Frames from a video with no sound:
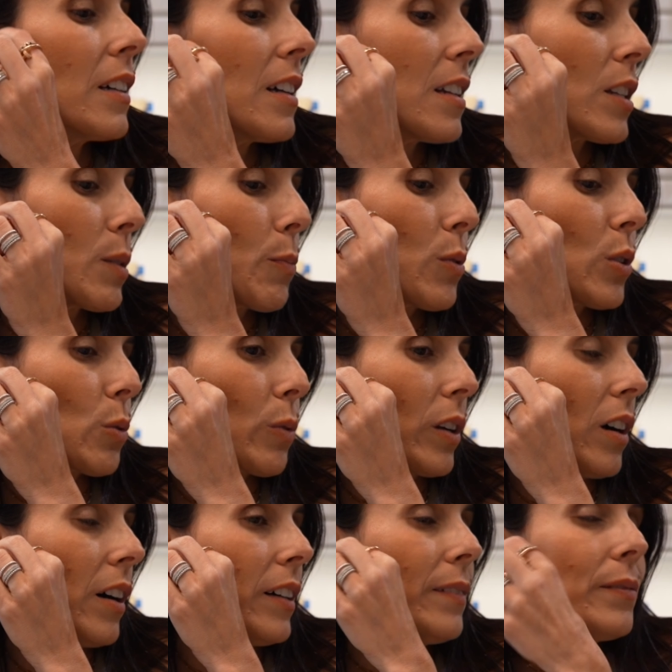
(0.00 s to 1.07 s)
Let's put this one
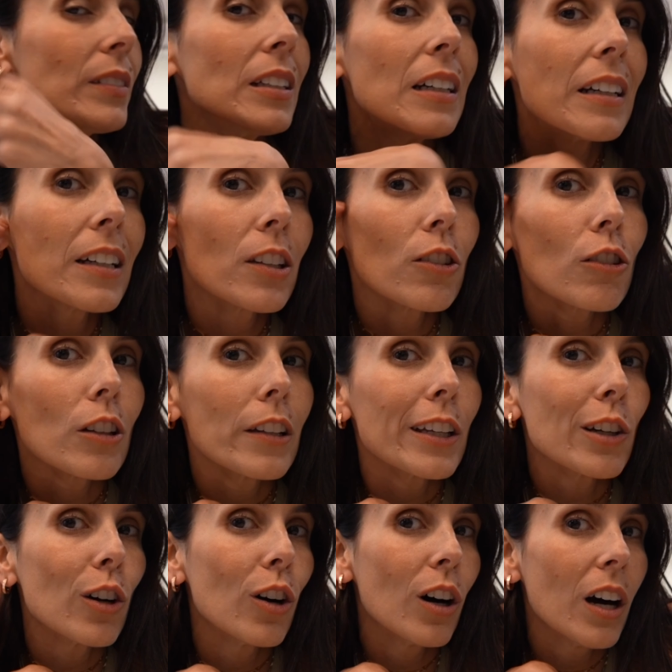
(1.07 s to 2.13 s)
on. Cute
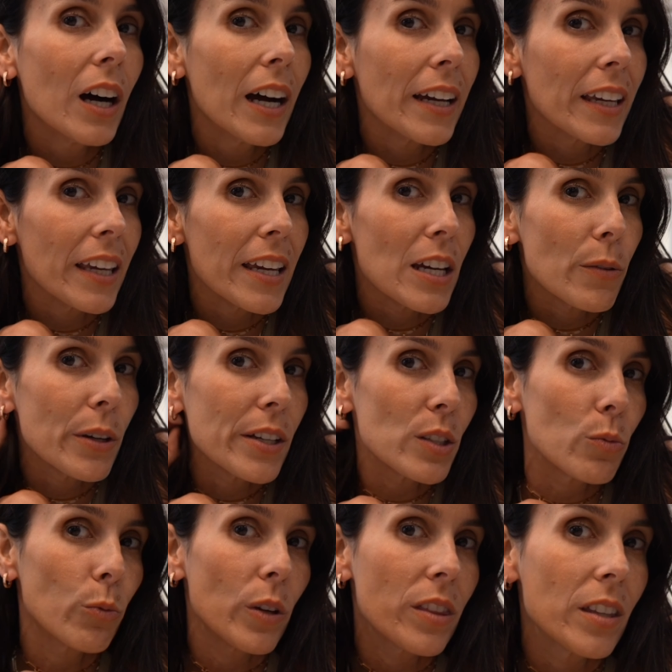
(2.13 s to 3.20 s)
little huggy
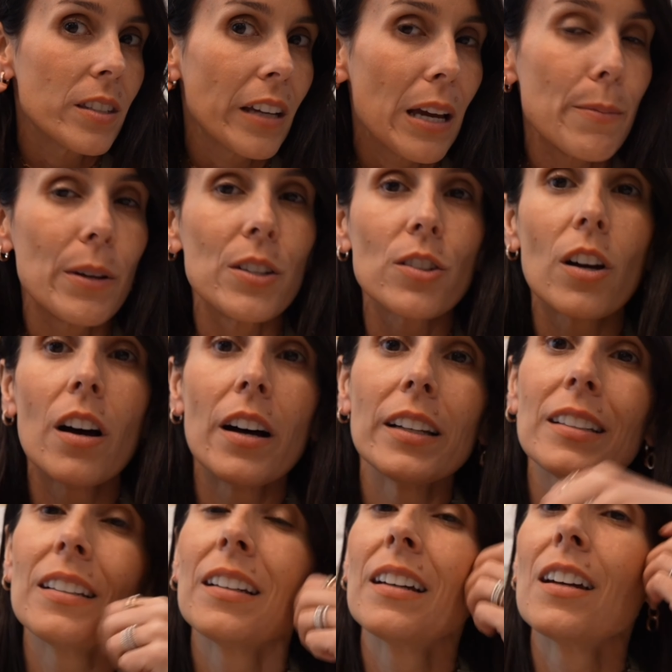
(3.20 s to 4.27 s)
earrings with the diamonds
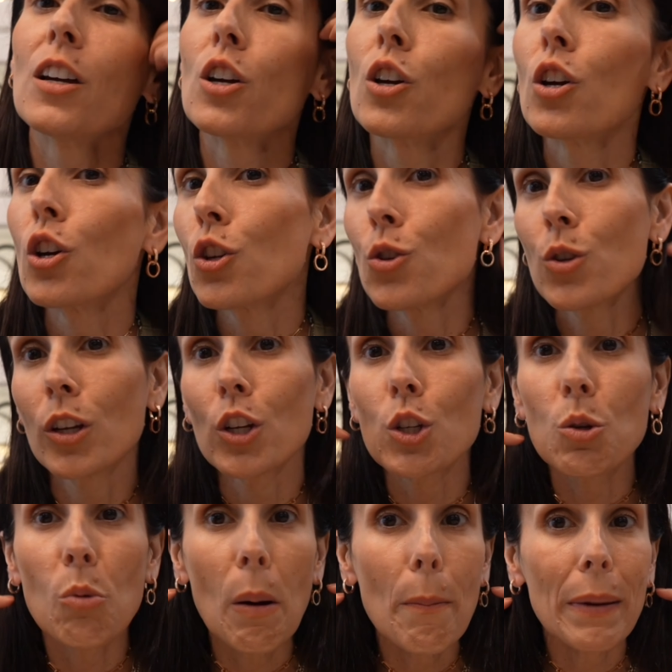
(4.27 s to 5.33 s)
on. You can
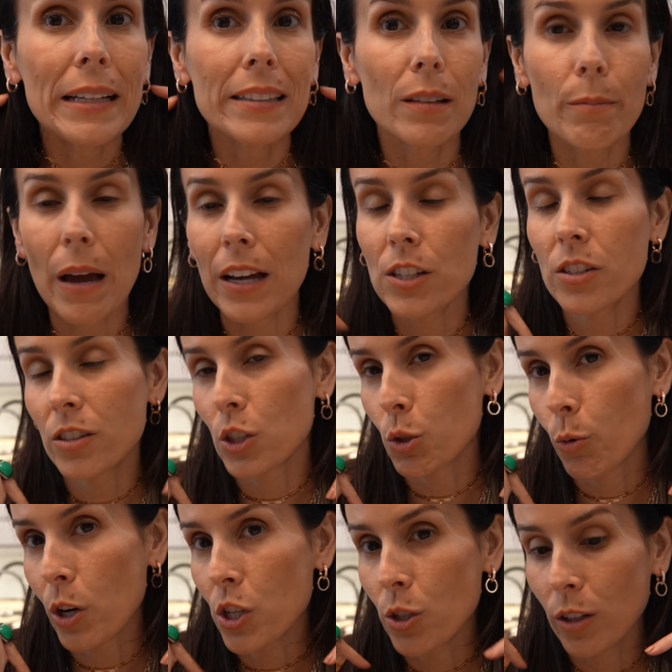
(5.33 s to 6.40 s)
do a mix and match
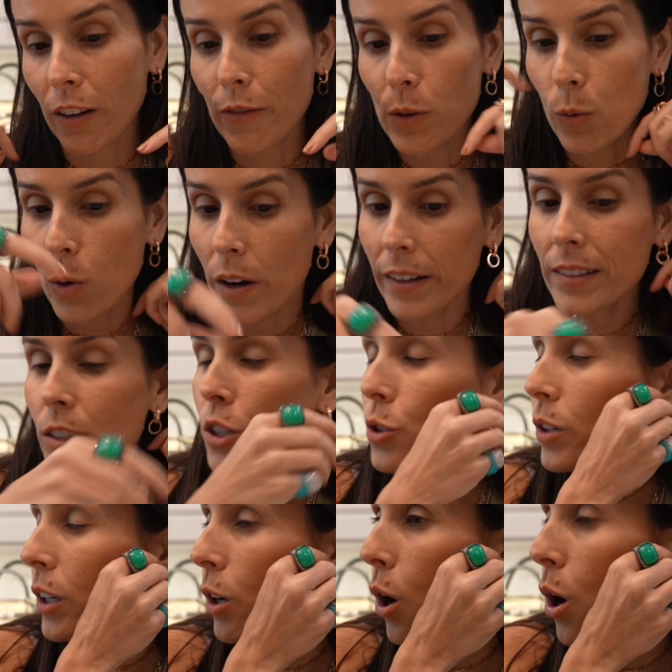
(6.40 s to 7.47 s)
situation if you want. You
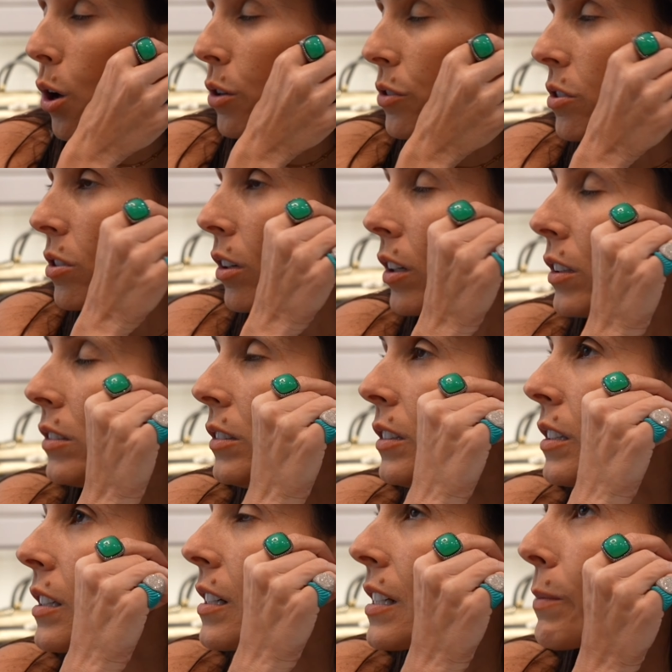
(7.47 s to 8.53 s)
can also,
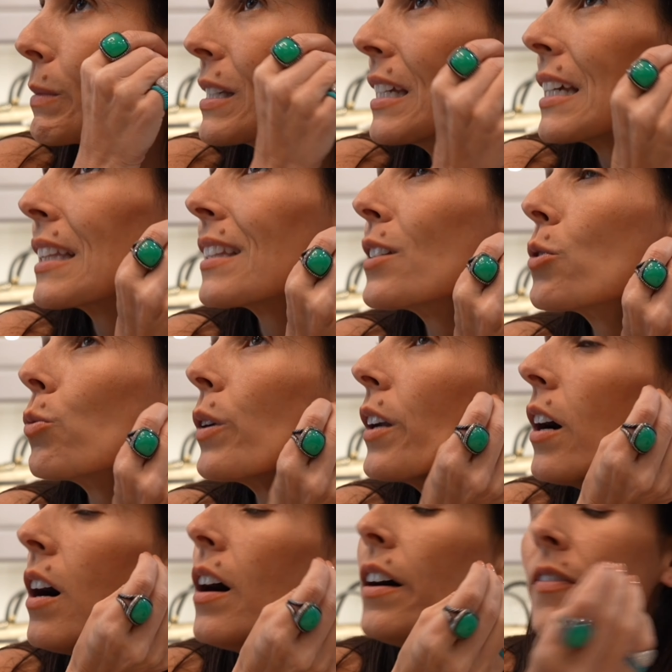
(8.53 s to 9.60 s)
let me take this one
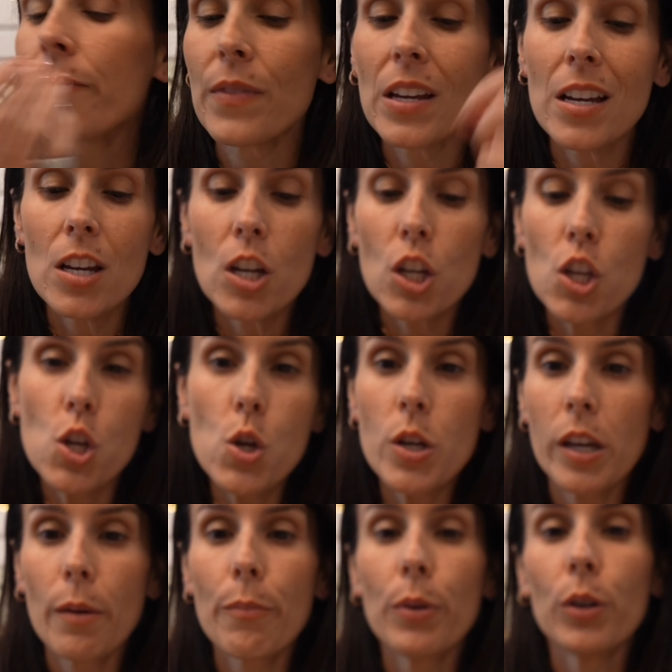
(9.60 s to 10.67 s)
off. You
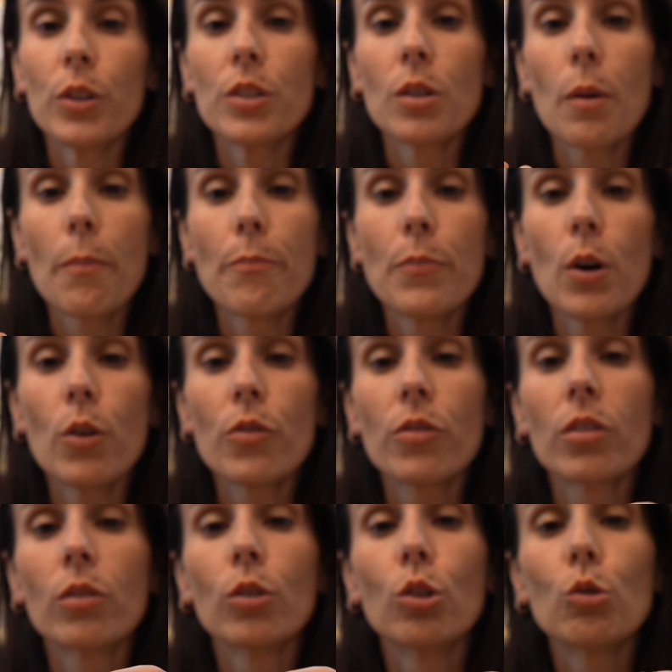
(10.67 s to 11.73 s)
can put
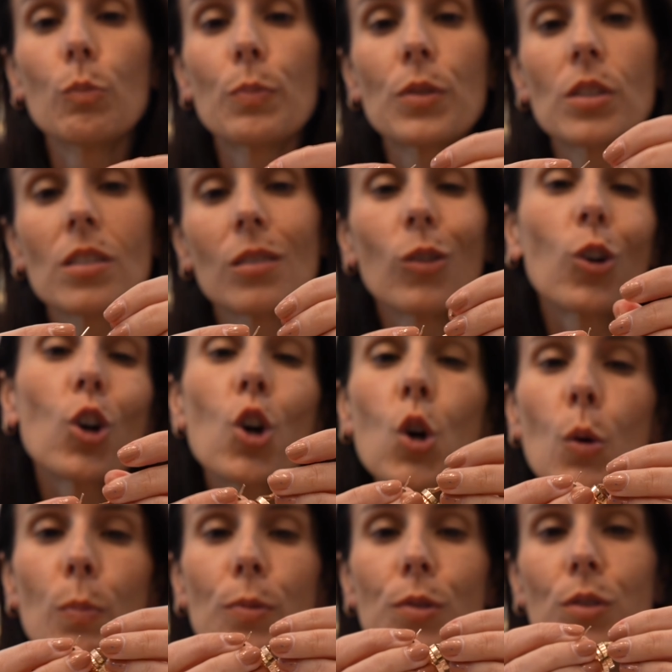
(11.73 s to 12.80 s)
both loops or
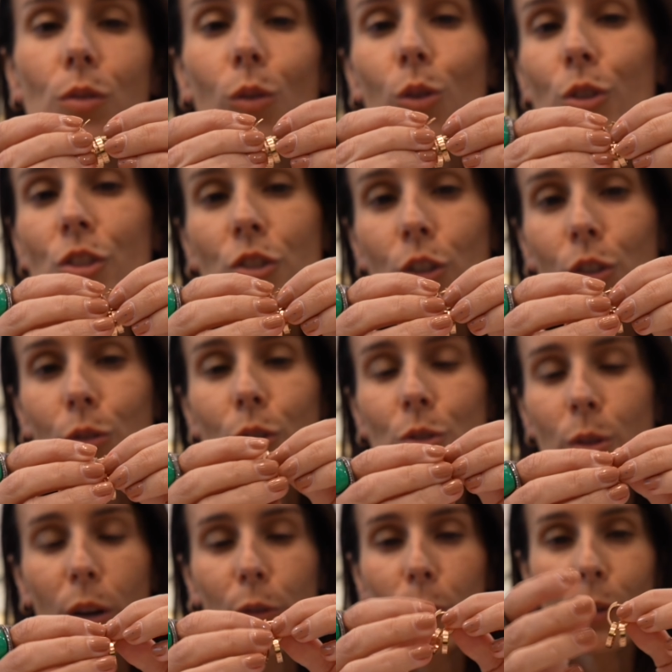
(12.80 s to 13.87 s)
hoops or circles,
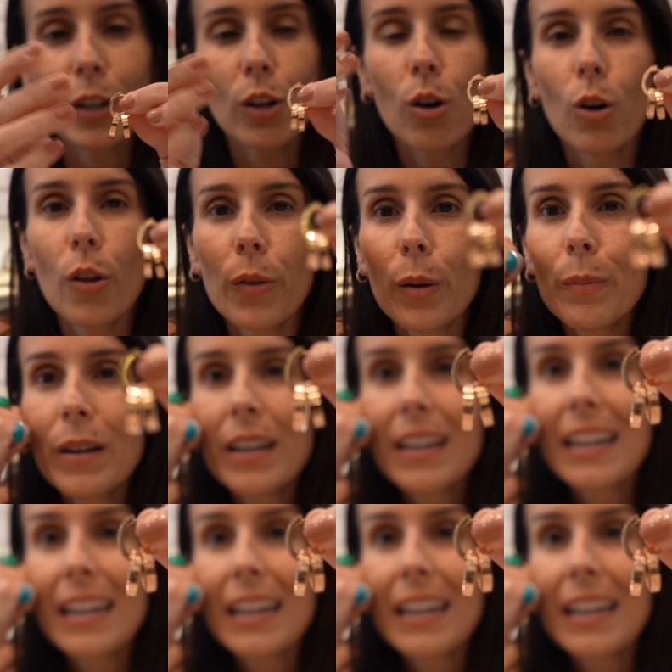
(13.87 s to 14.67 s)
however you want to call them,